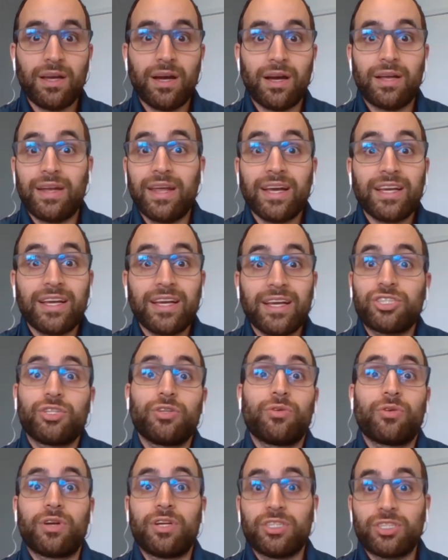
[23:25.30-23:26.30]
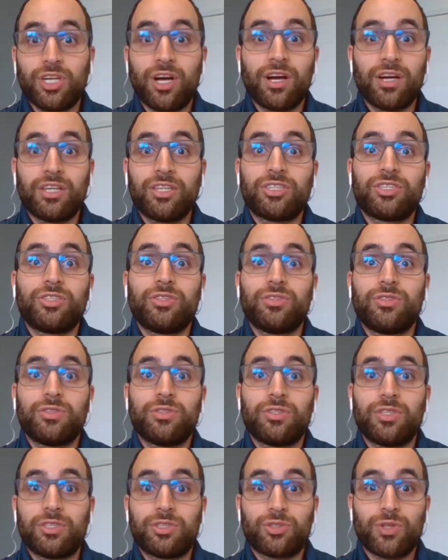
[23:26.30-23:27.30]
a neck issue or a jaw issue
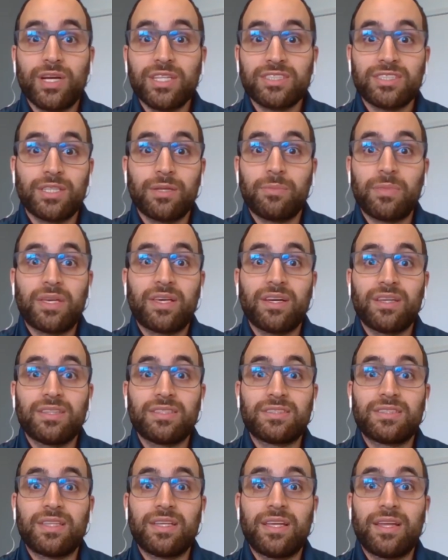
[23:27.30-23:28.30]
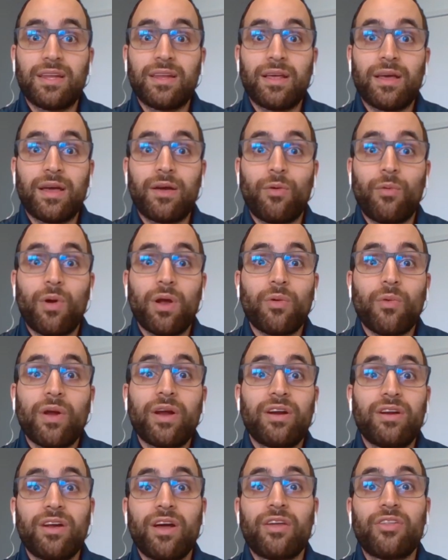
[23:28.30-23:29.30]
to address it, because one way
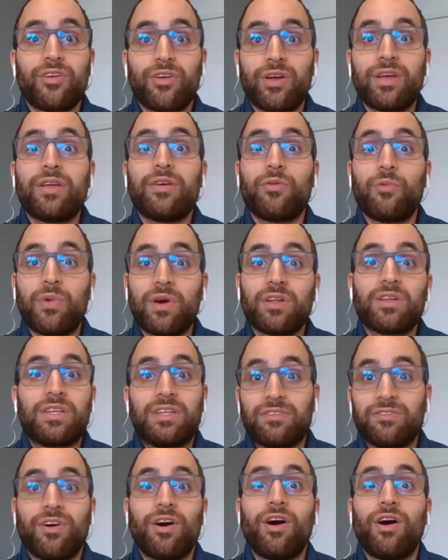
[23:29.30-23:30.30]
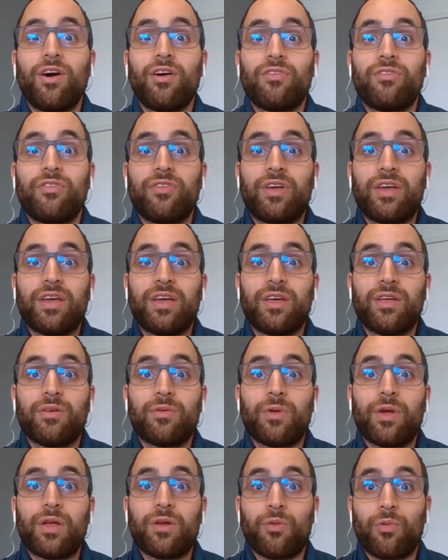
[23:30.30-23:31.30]
or another it will evolve
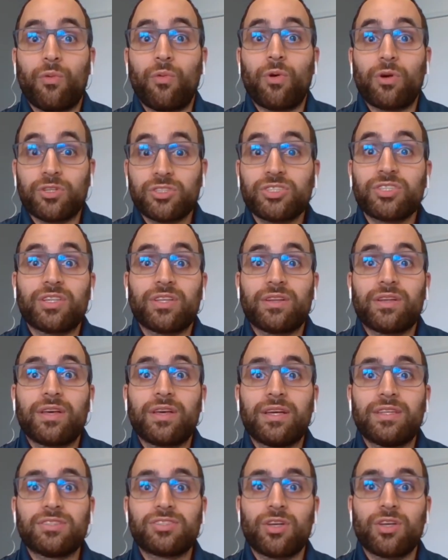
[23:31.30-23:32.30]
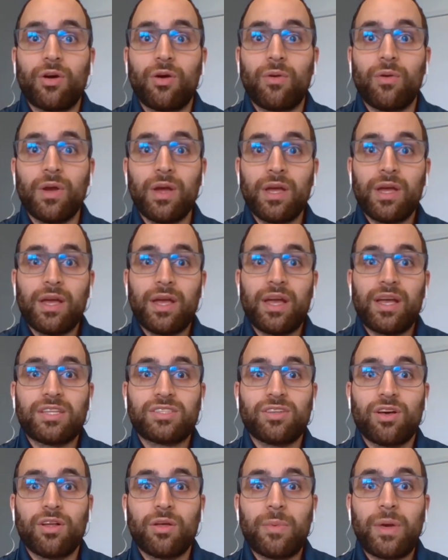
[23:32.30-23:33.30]
and worsen. And so
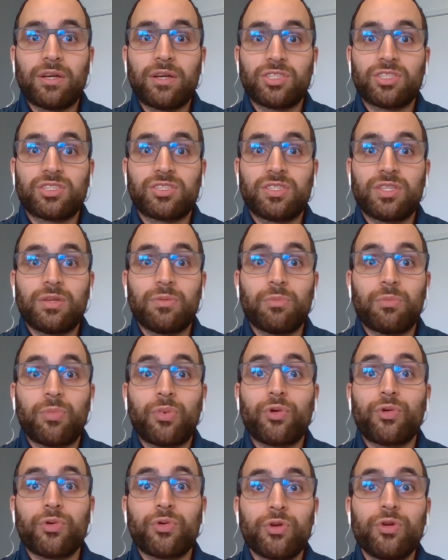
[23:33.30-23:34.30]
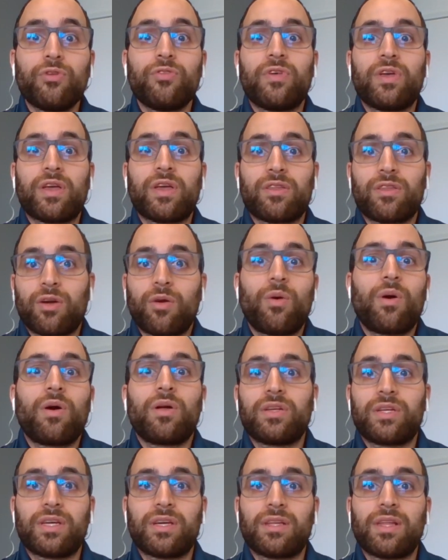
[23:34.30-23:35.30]
it's all about just improving the
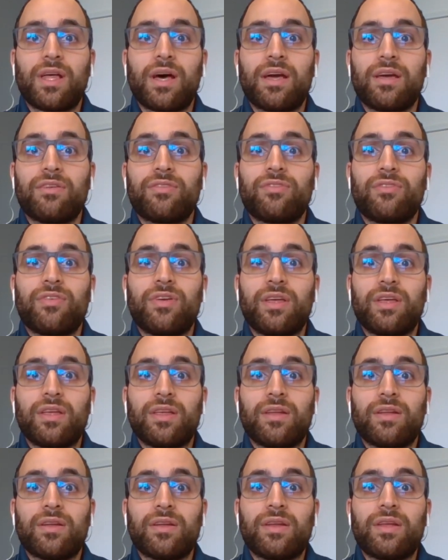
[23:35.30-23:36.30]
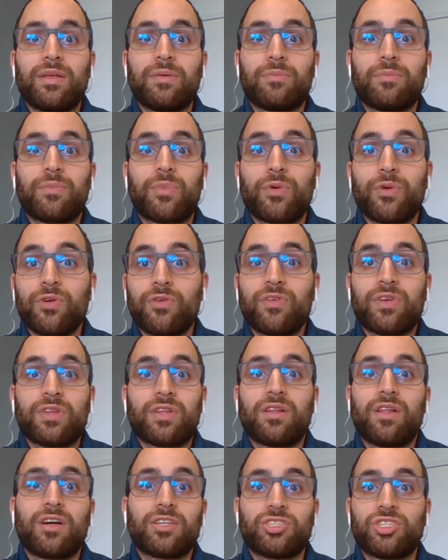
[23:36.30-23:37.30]
quality of life and improving
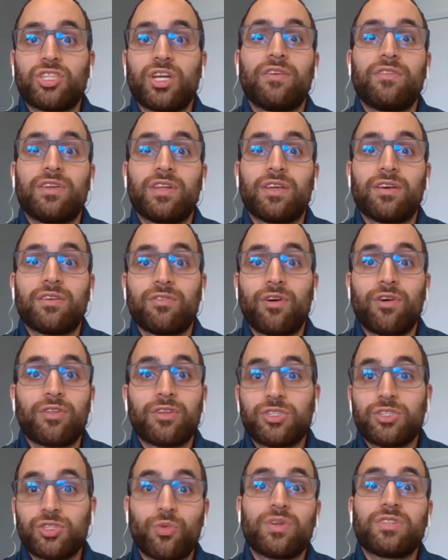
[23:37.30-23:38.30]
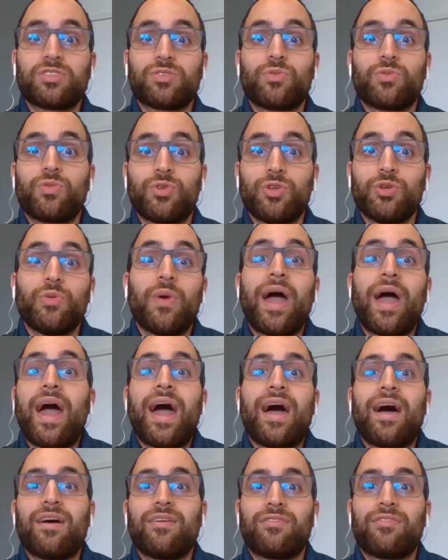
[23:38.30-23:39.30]
the longevity of all the joints you
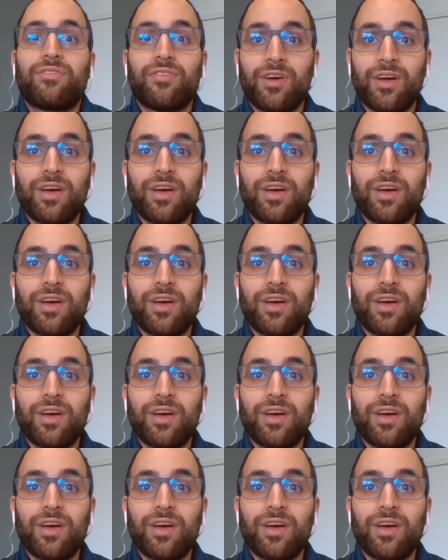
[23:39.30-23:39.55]
have,